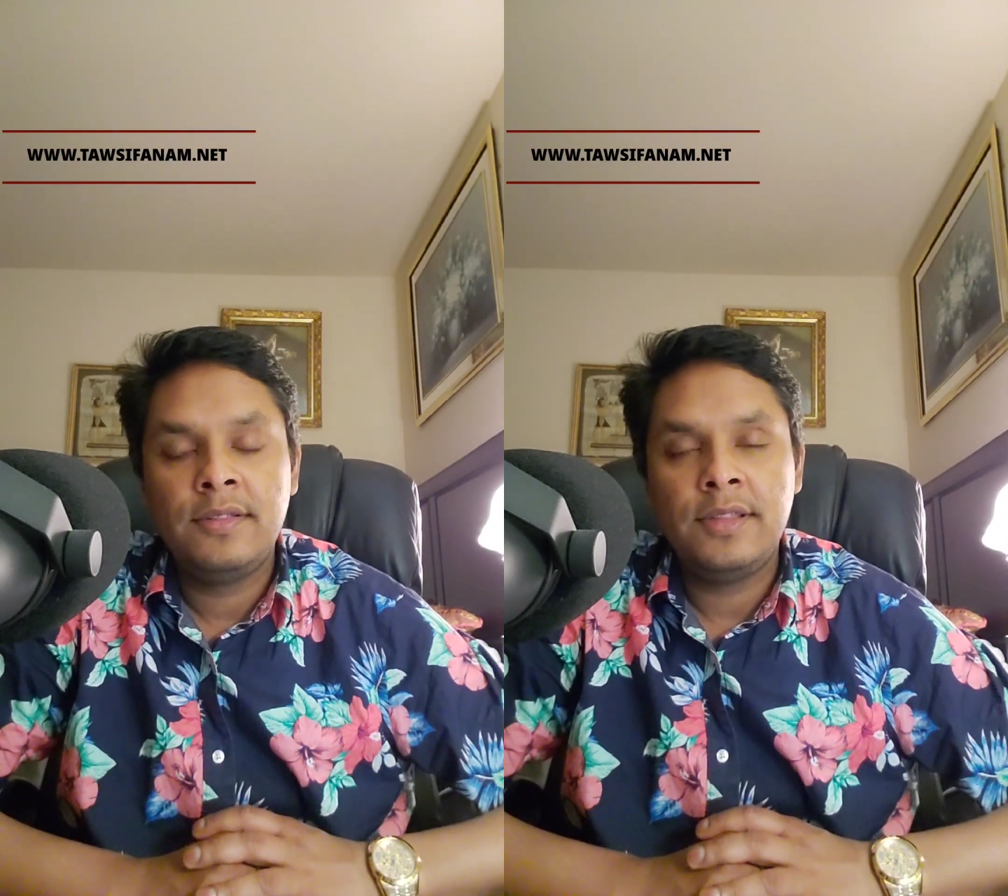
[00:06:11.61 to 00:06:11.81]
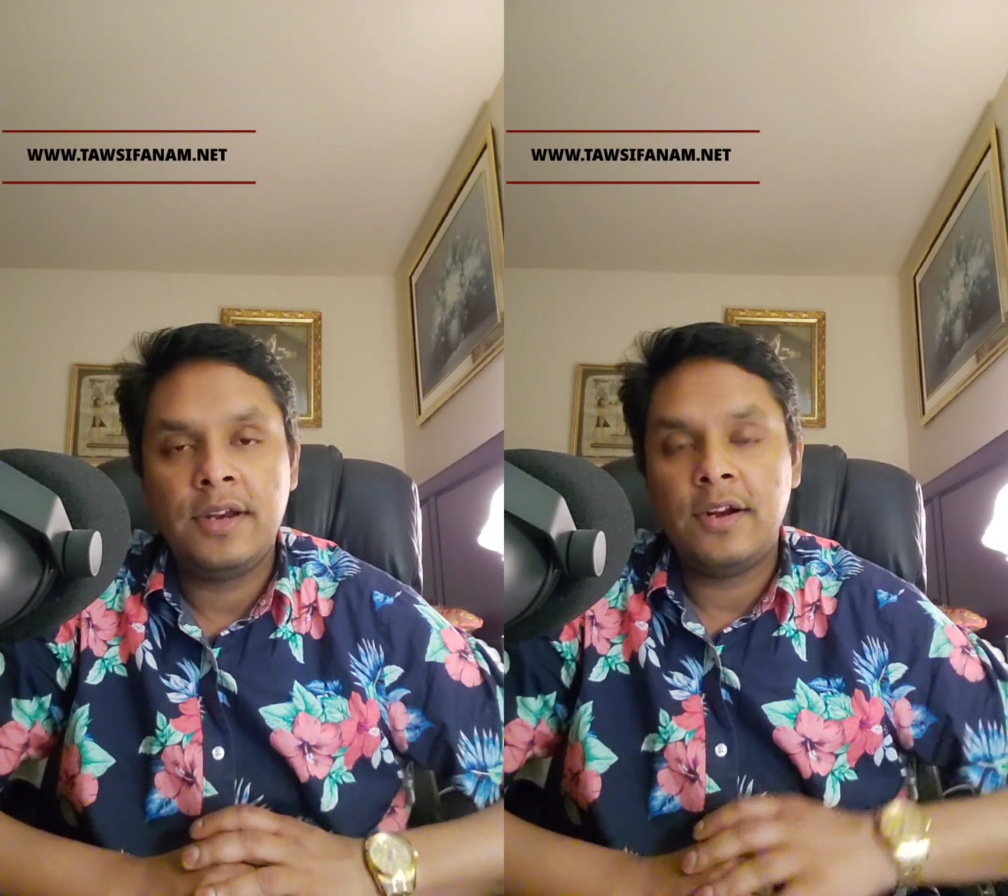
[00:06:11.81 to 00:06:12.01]

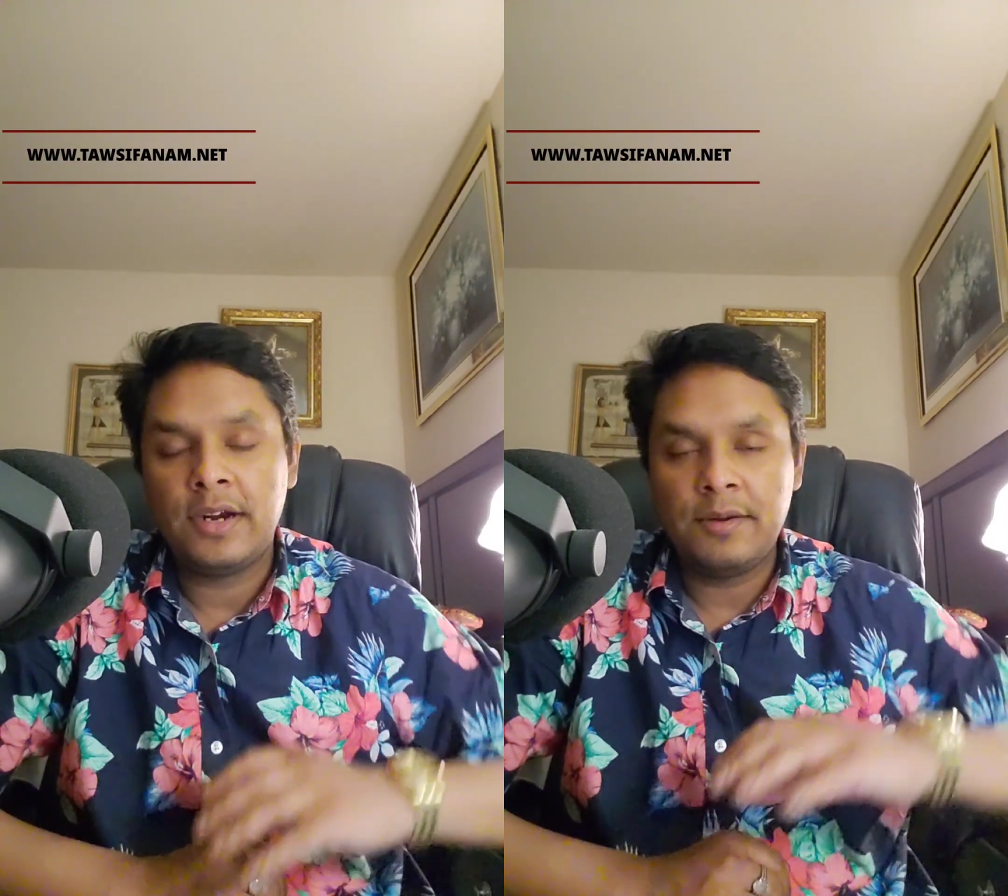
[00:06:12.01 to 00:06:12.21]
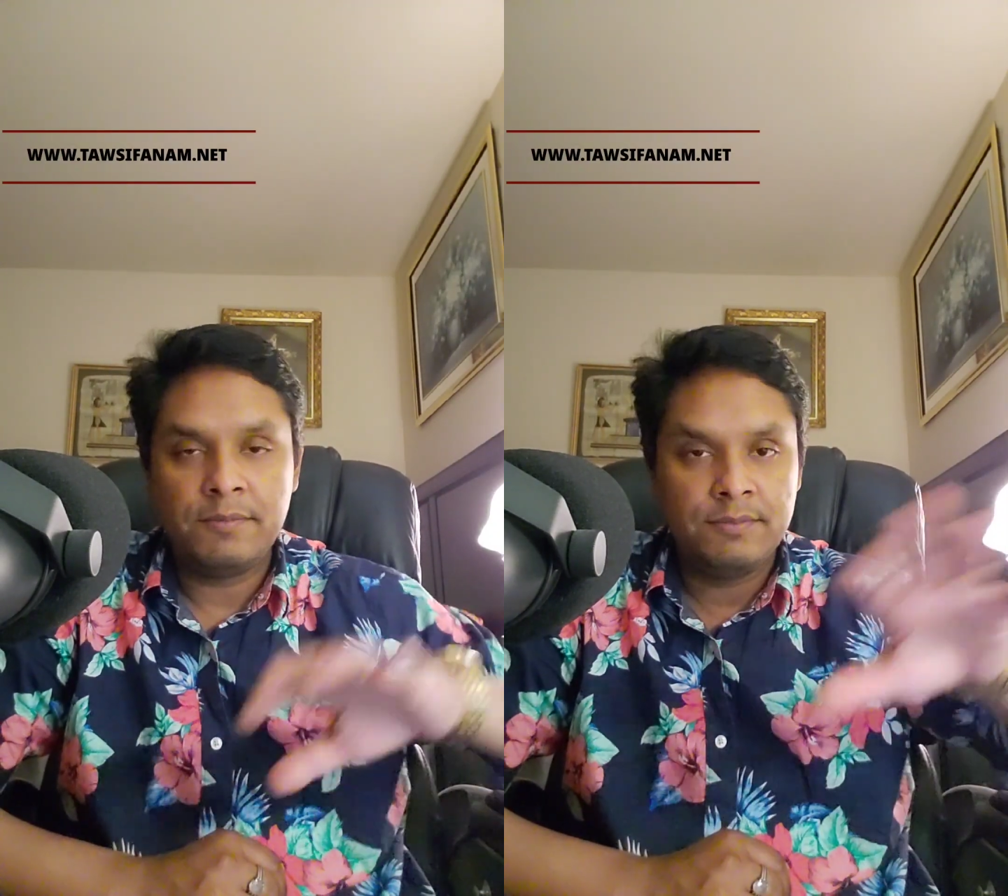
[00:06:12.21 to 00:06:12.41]
There
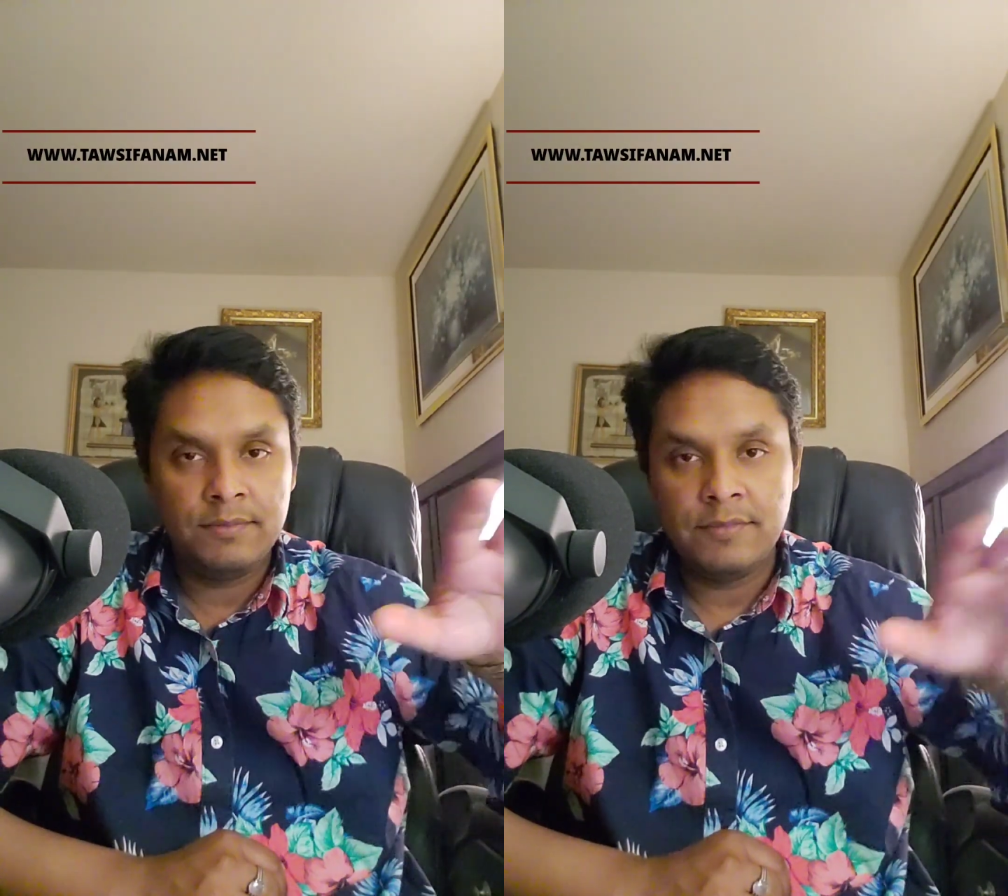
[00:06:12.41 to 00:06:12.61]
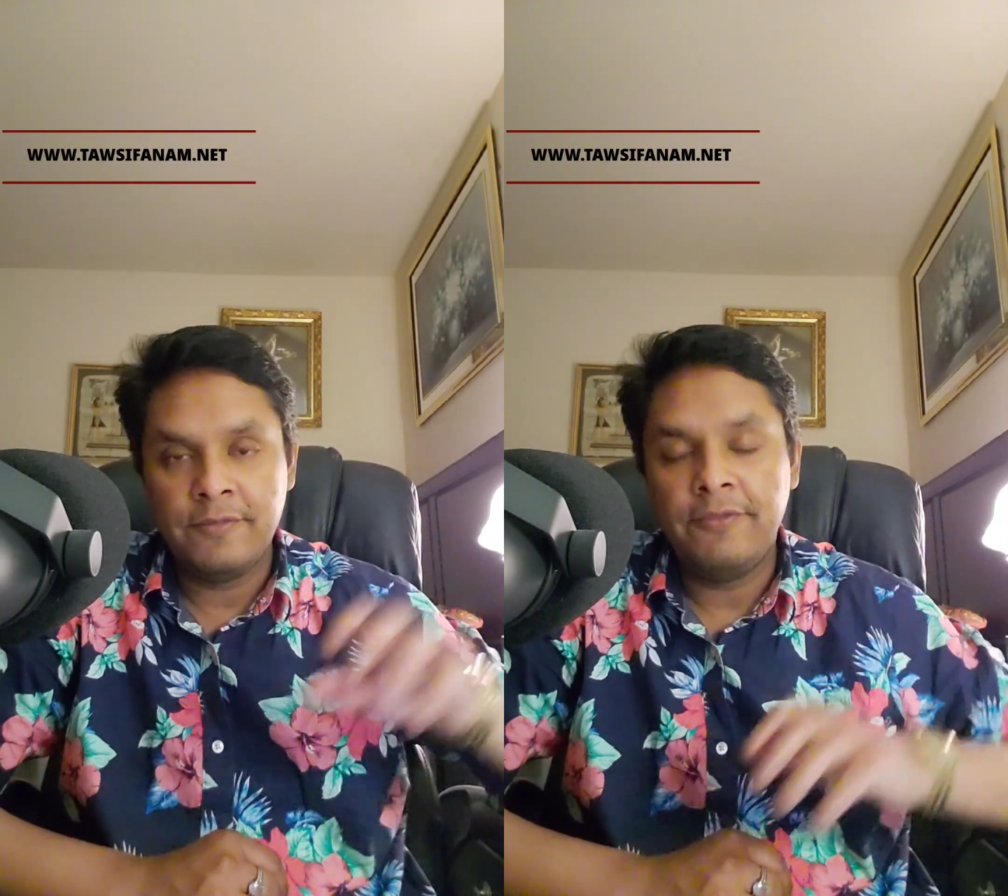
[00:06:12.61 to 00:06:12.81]
are
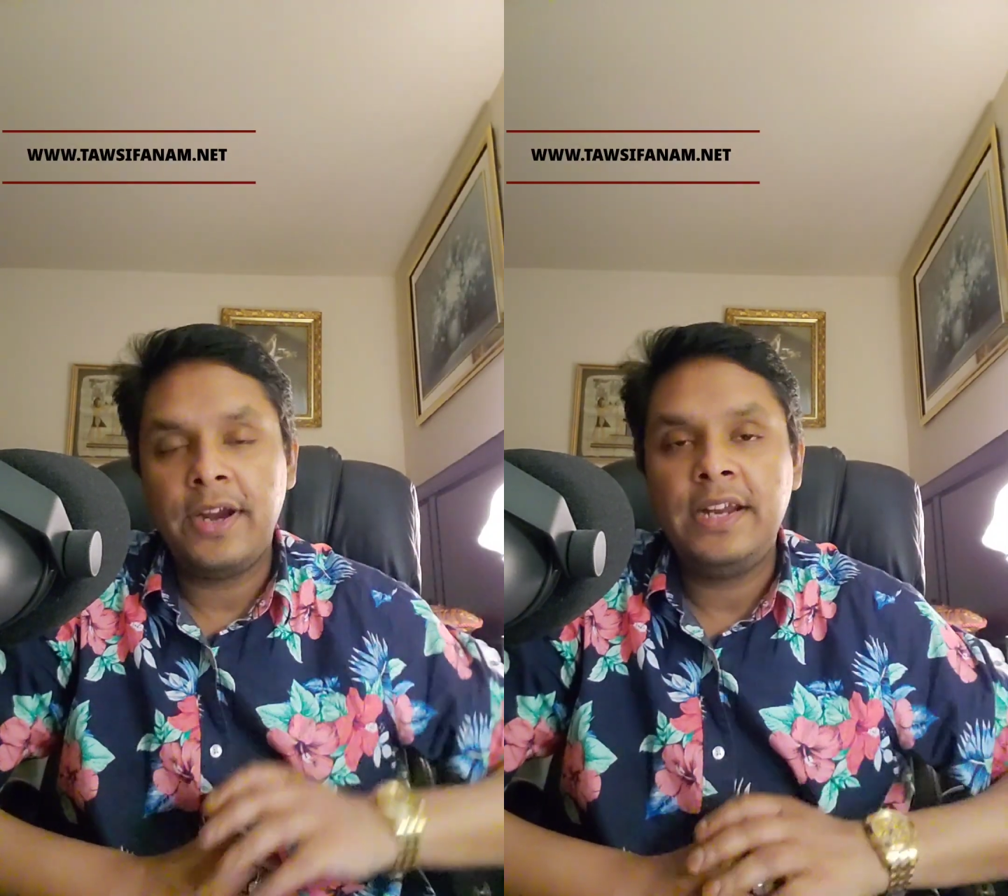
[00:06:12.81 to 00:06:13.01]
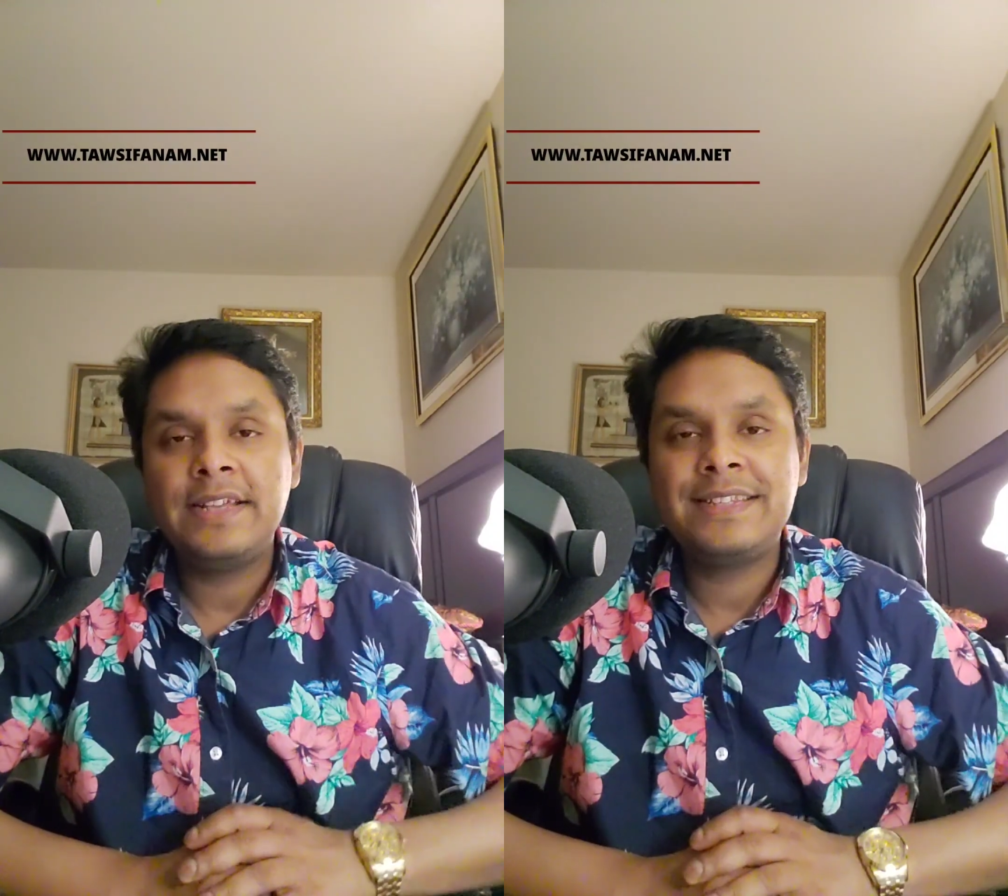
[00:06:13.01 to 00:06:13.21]

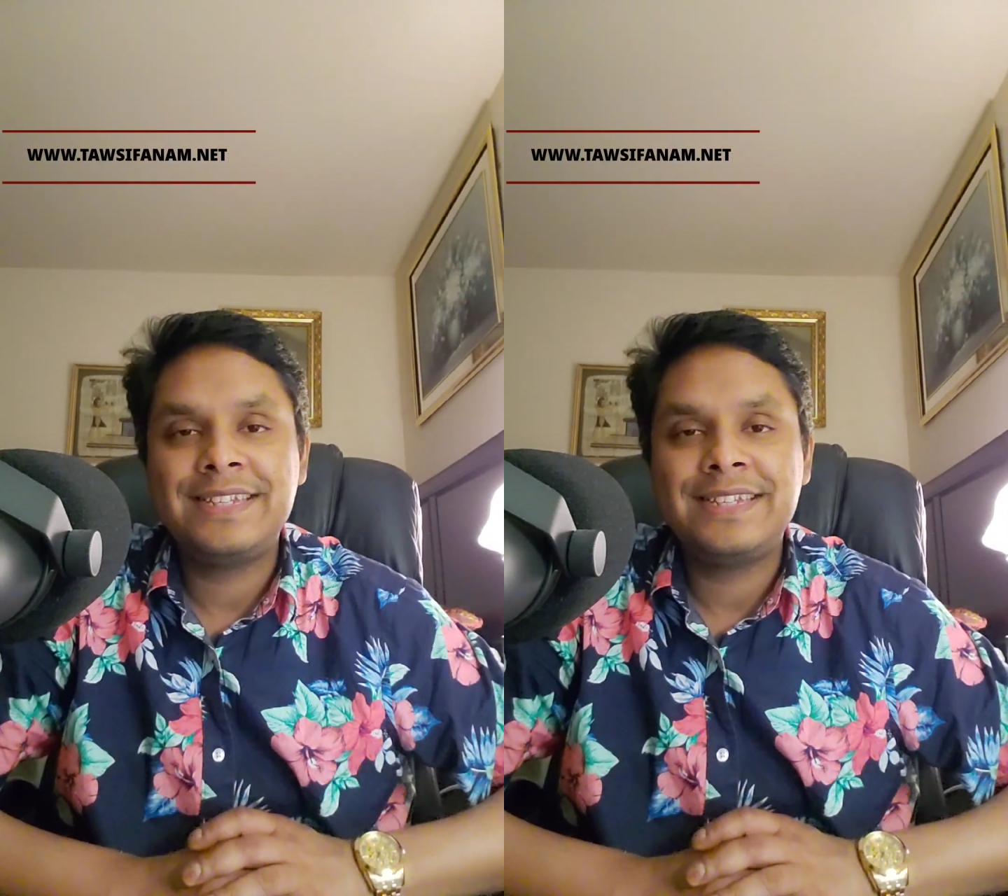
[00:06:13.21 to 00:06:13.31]
various